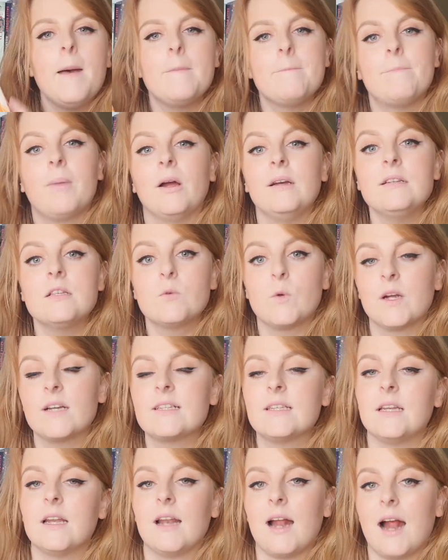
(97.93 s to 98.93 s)
Bryce works
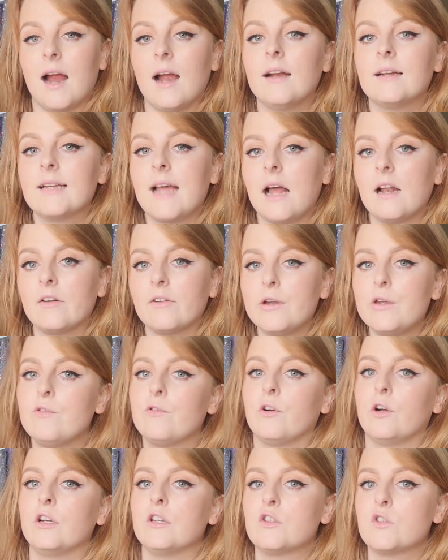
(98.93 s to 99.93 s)
in an art gallery
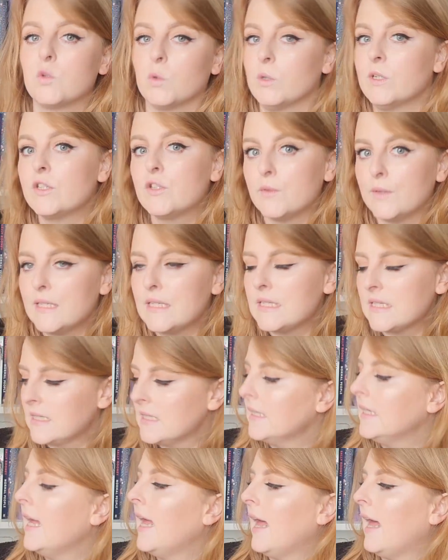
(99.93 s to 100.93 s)
for a sorceress
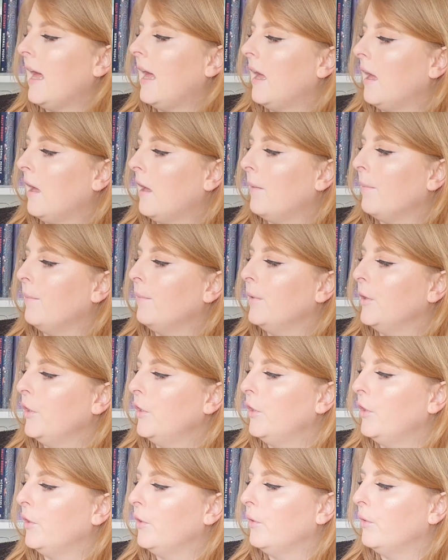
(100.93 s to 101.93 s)

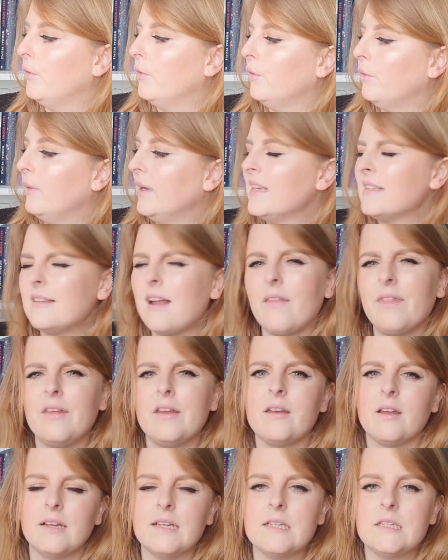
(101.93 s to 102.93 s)
who is not the
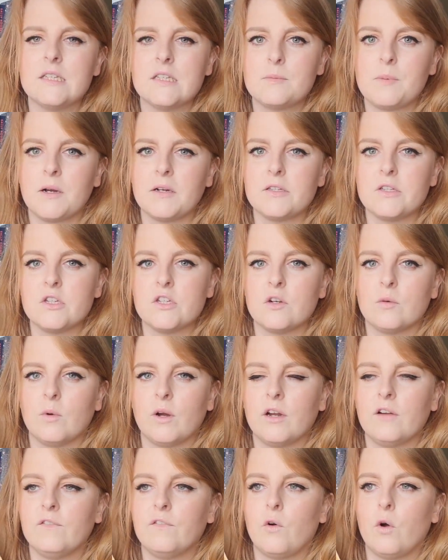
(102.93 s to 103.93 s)
nicest person to
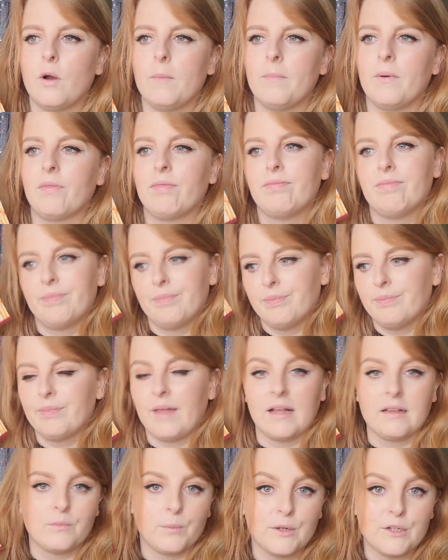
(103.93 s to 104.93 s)
work for, but
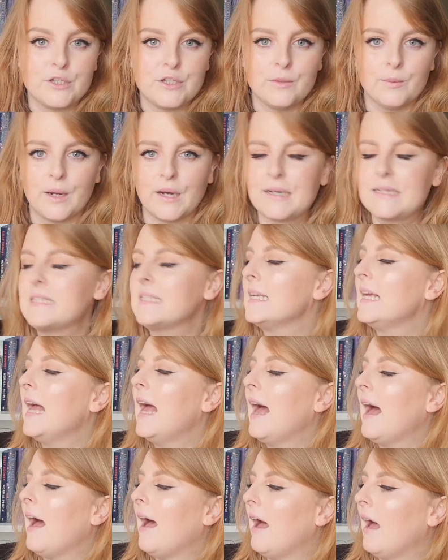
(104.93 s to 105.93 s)
that's where she works,
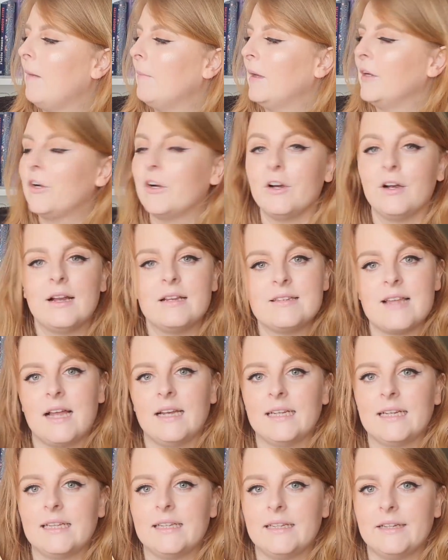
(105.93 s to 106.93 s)
and her and
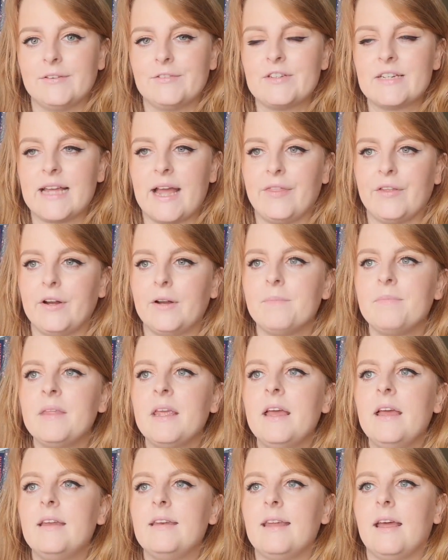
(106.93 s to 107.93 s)
Danica live together.
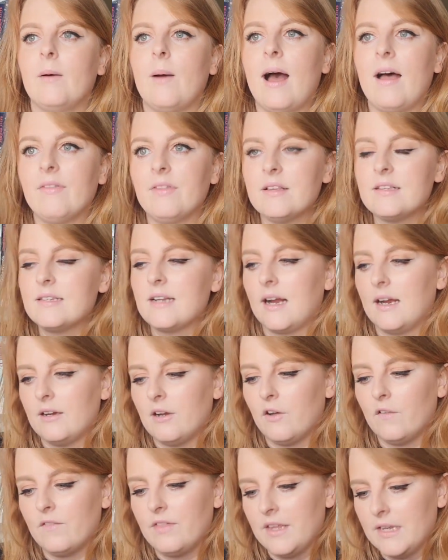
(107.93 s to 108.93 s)
Now at the start
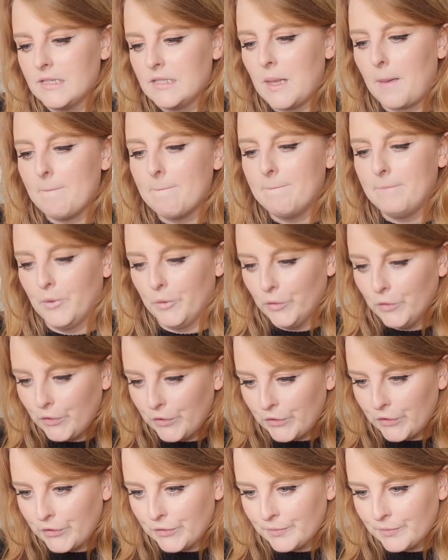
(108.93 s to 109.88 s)
of this book,